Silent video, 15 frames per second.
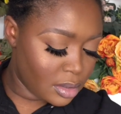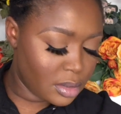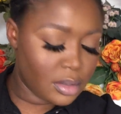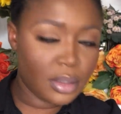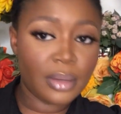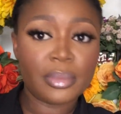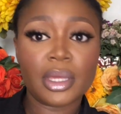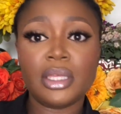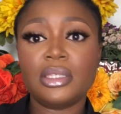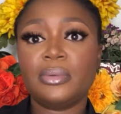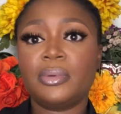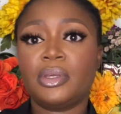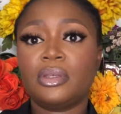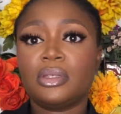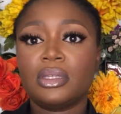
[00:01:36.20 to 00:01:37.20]
So I'm going to
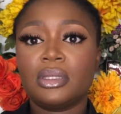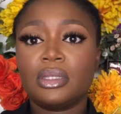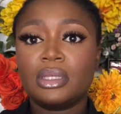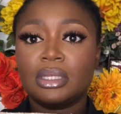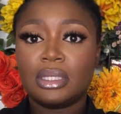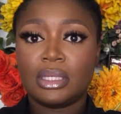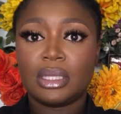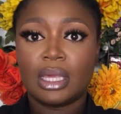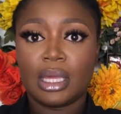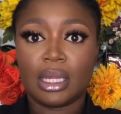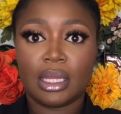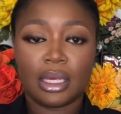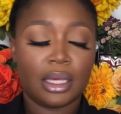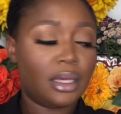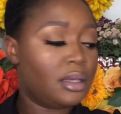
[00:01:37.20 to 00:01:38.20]
be using this
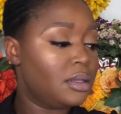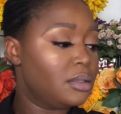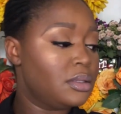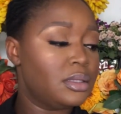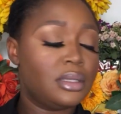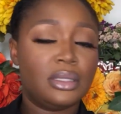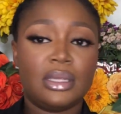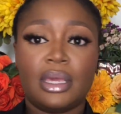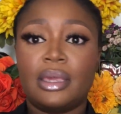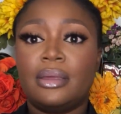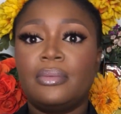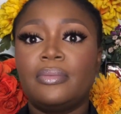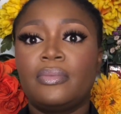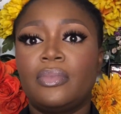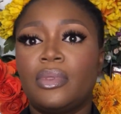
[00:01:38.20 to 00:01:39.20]
gele today.
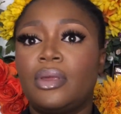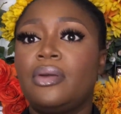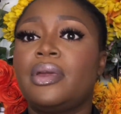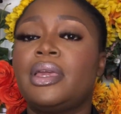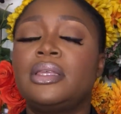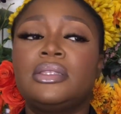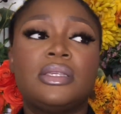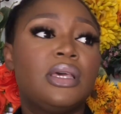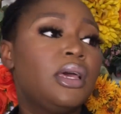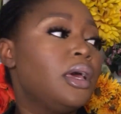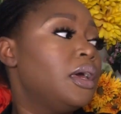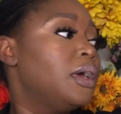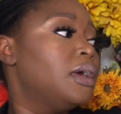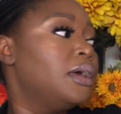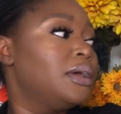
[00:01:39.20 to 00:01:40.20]
All right,
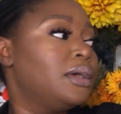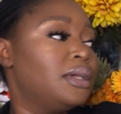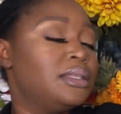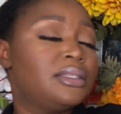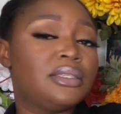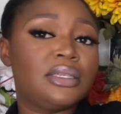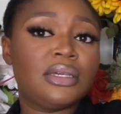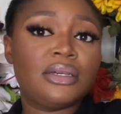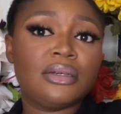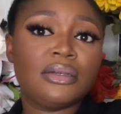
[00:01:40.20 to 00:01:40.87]
it's